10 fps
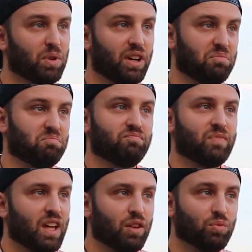But
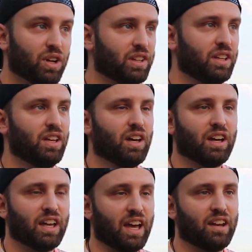really,
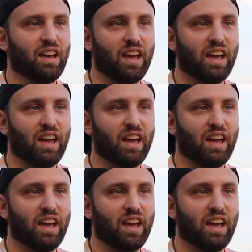again,